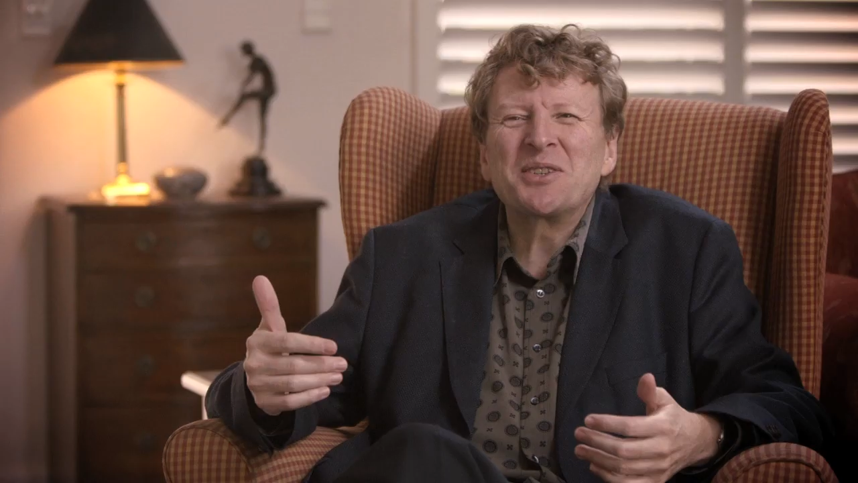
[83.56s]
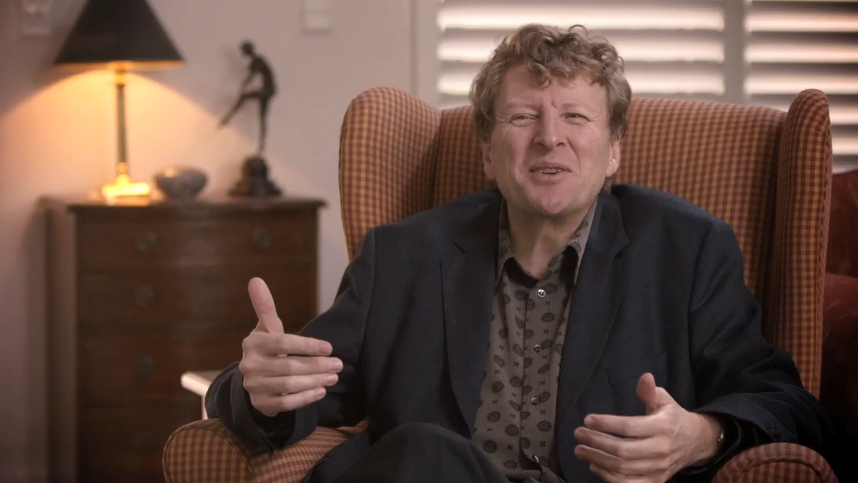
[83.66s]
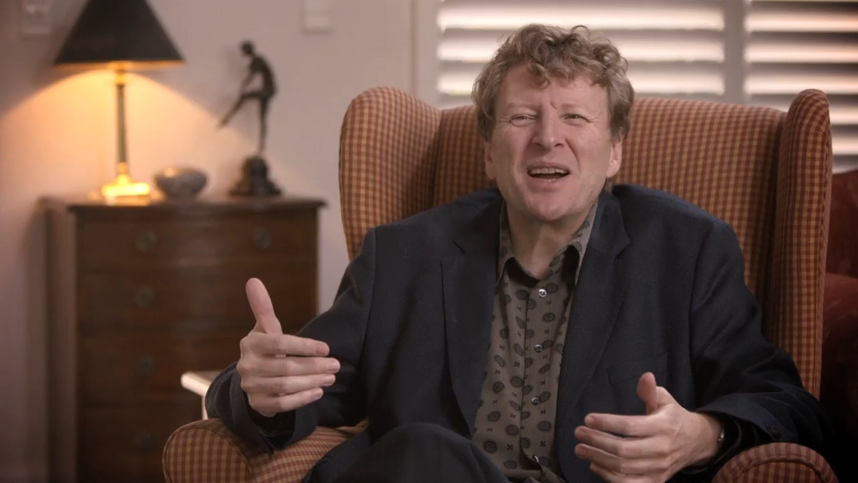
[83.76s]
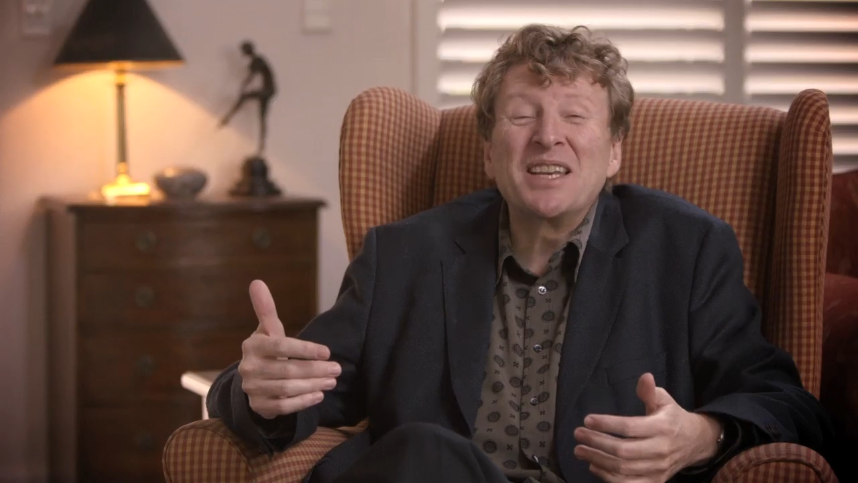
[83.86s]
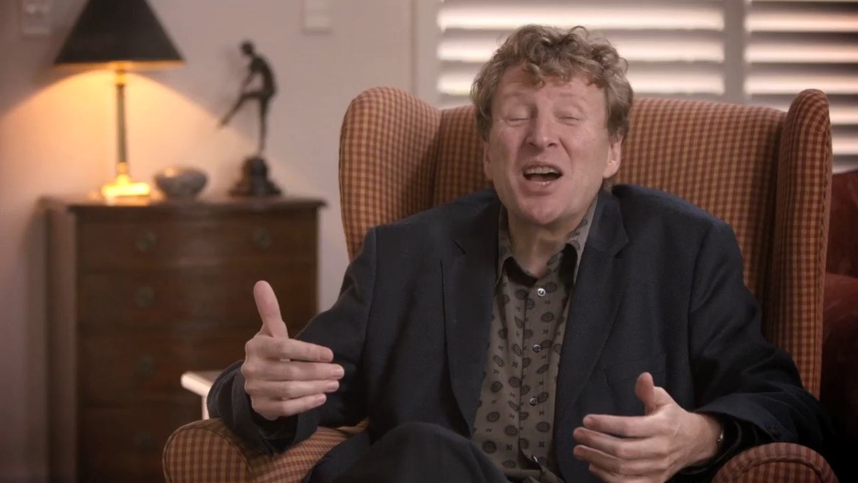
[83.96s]

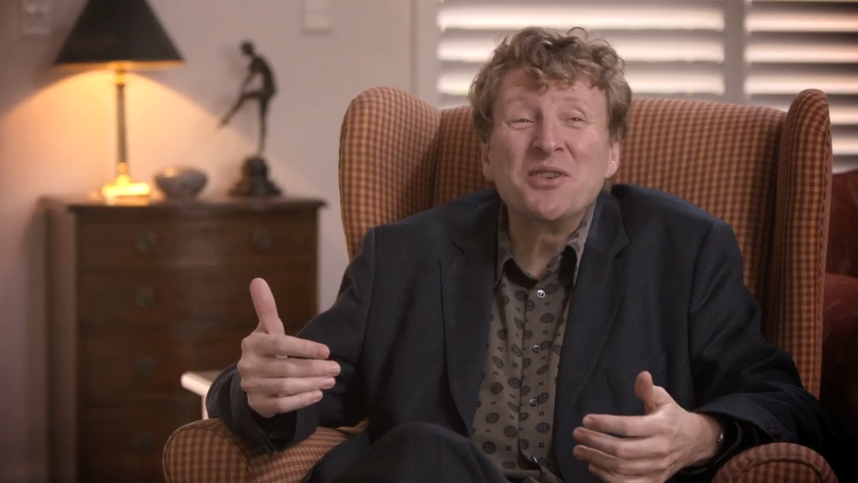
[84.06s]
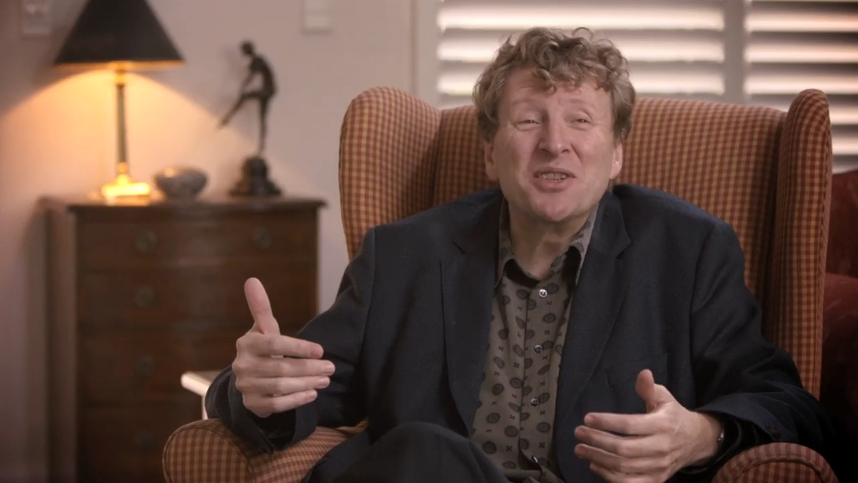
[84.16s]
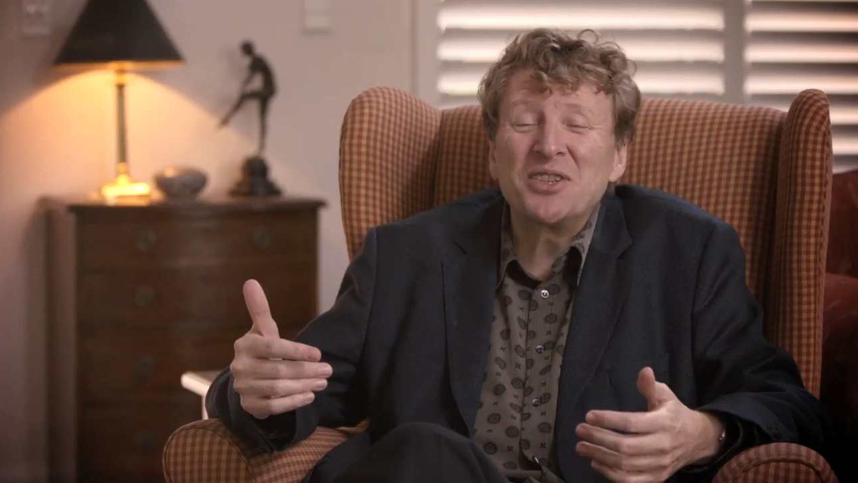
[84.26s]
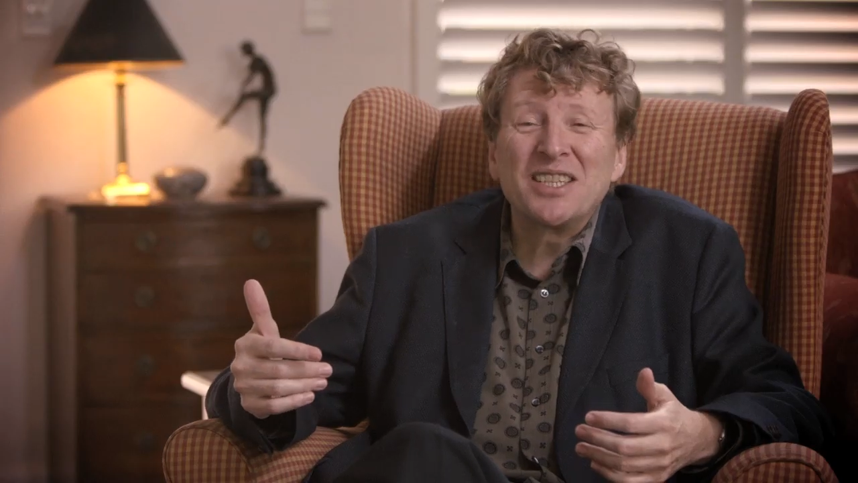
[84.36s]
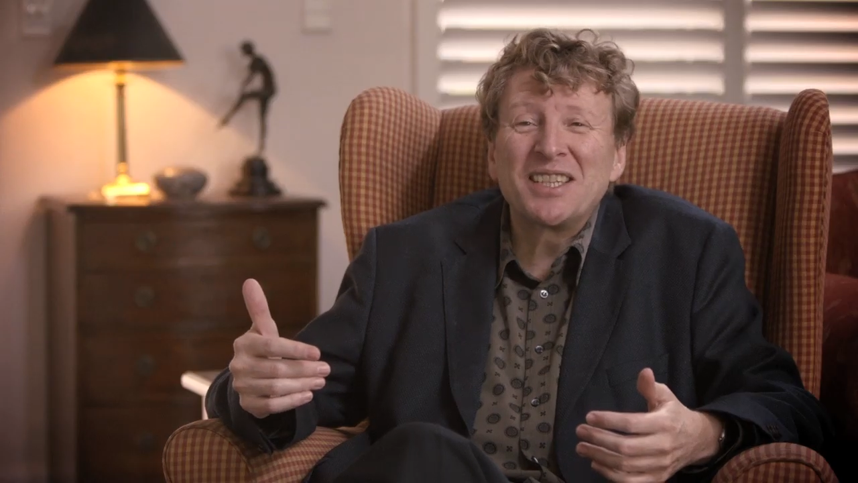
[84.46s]
too. I know
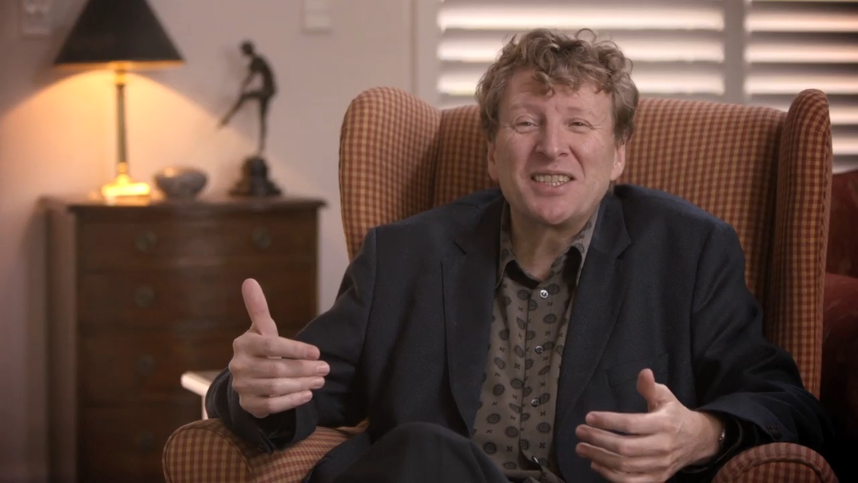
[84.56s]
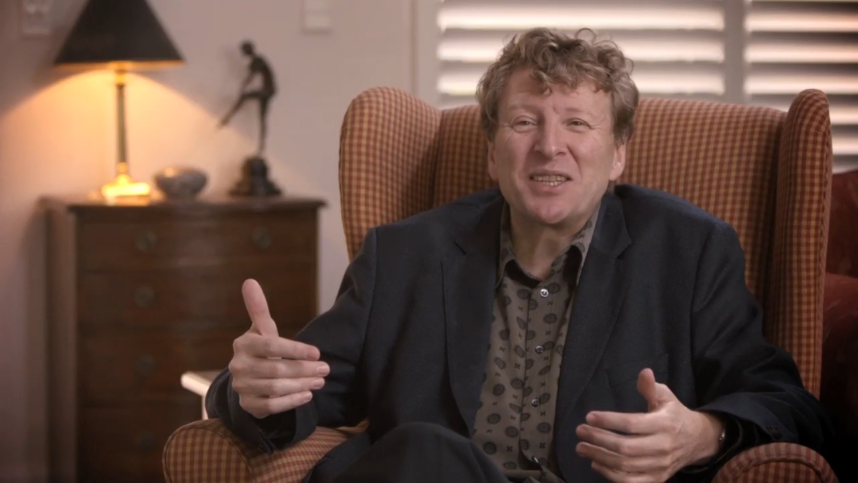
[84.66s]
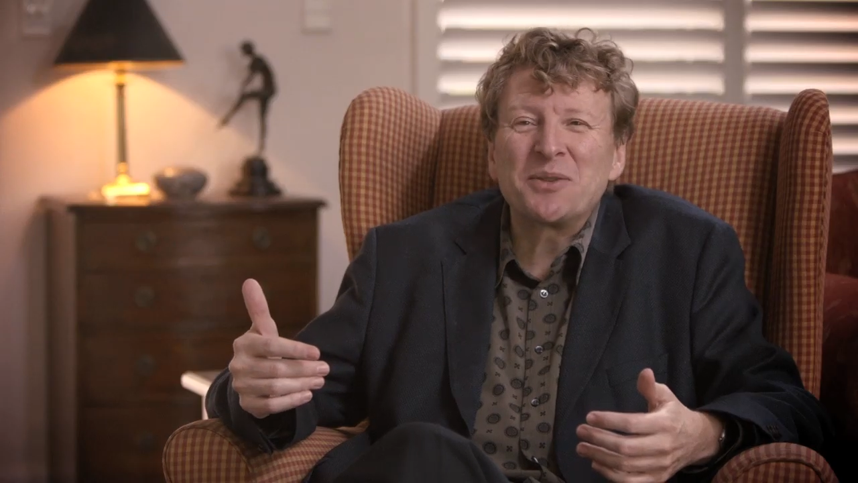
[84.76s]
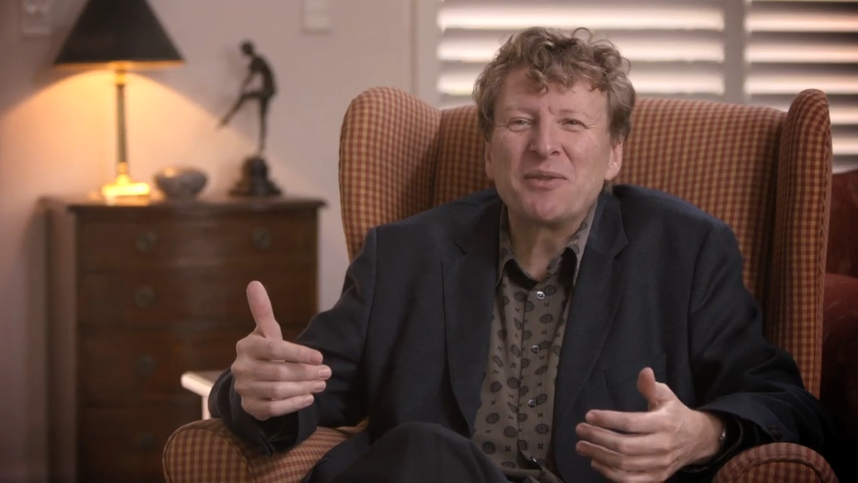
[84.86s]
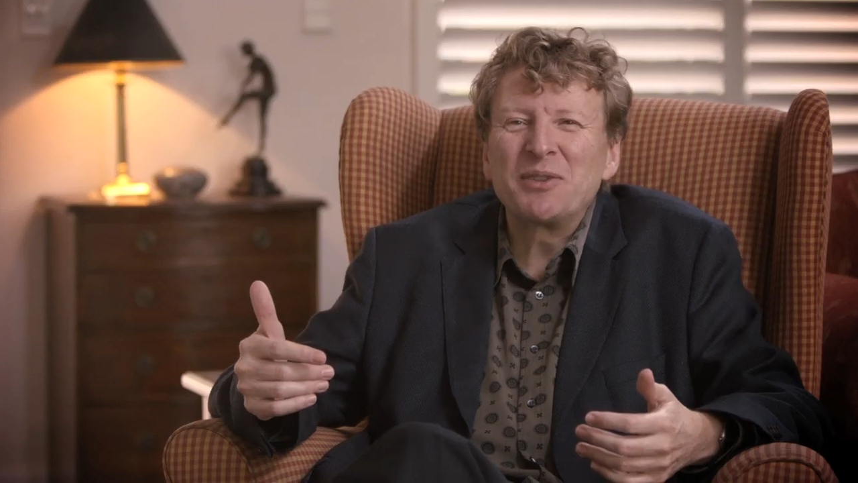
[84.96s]
that she's
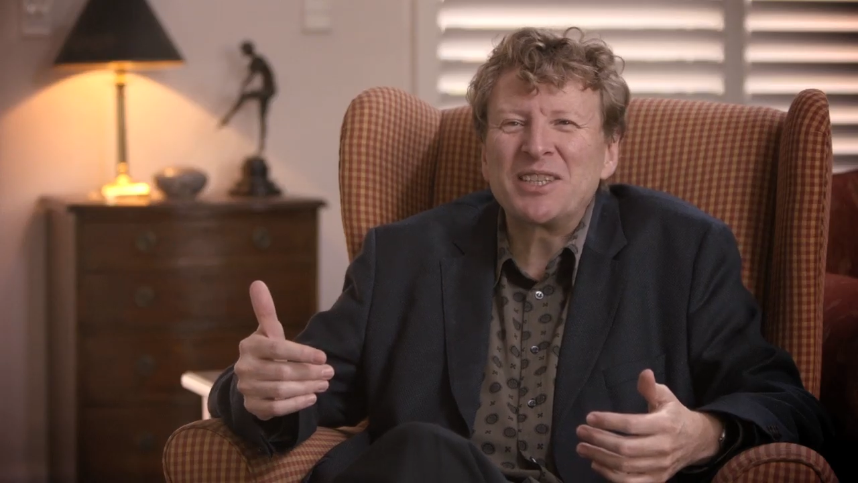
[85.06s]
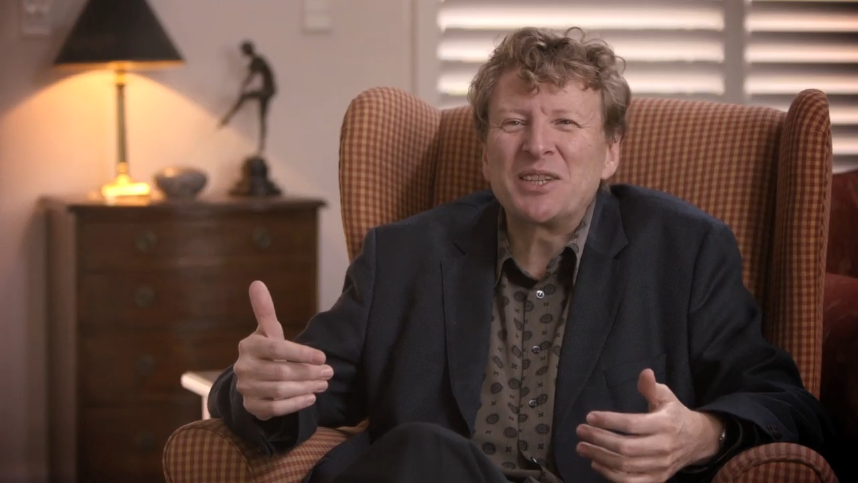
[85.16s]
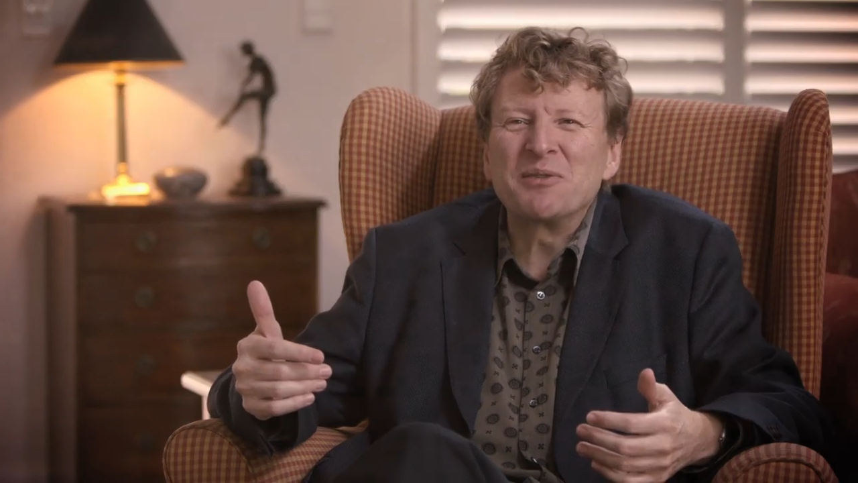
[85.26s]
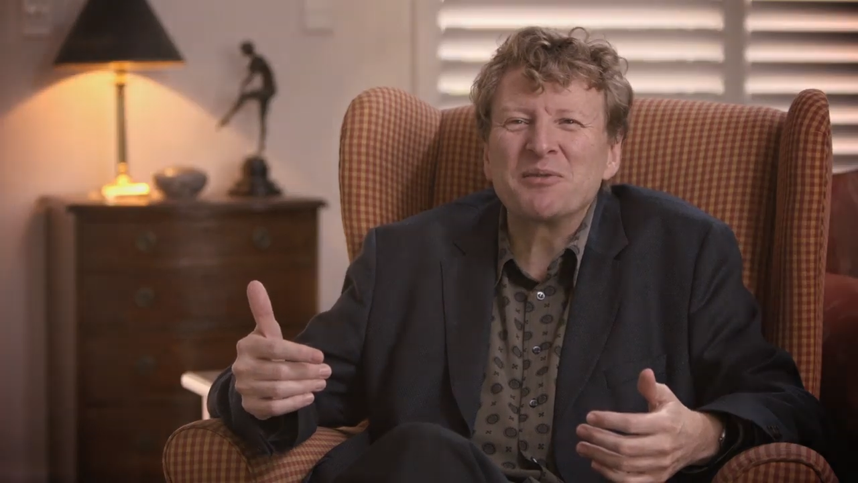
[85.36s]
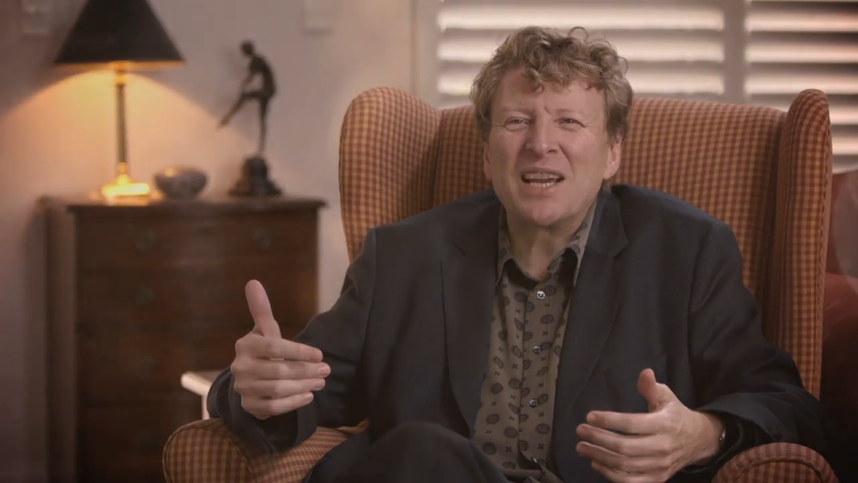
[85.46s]
listening to every
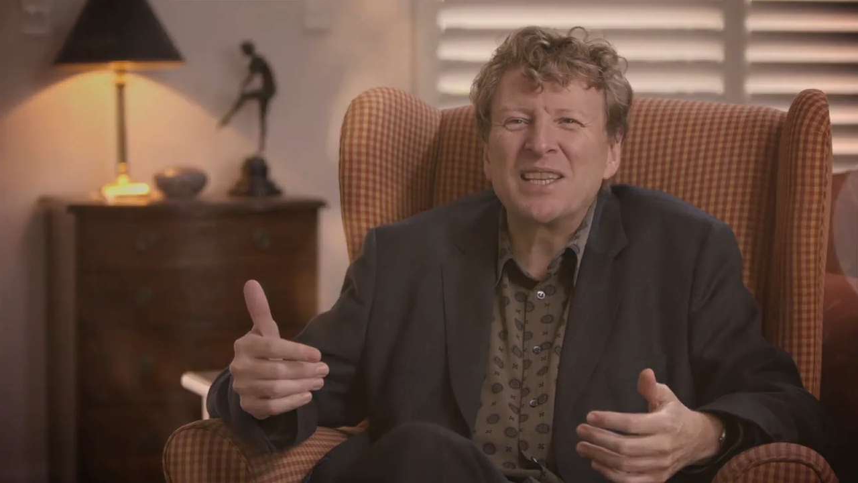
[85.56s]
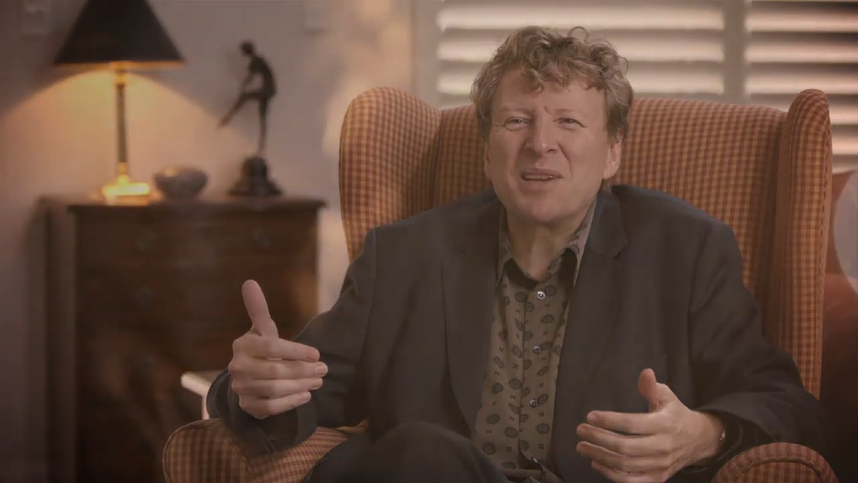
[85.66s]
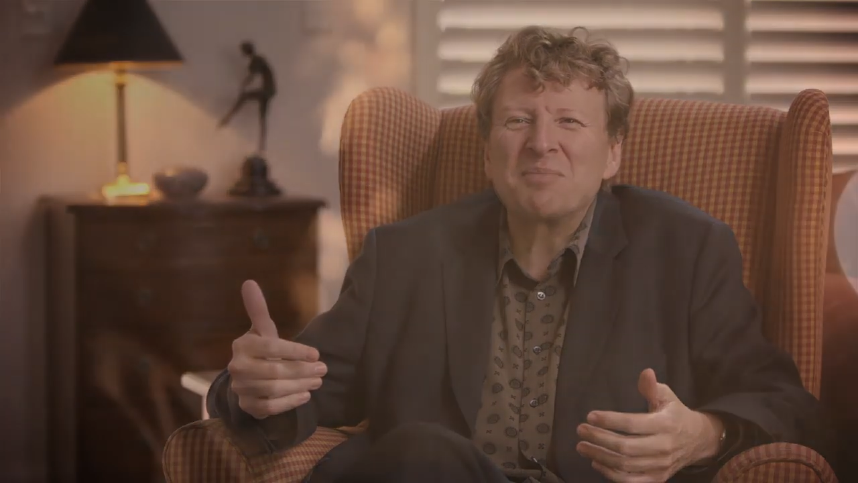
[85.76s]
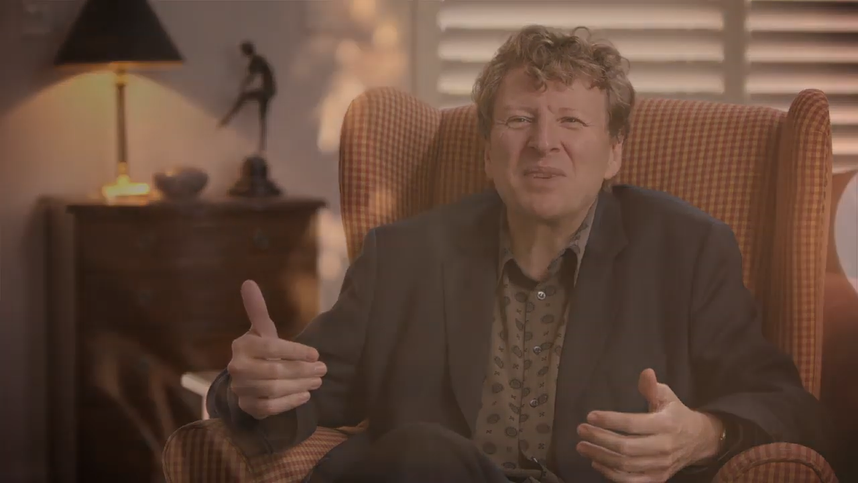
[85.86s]
single phrase I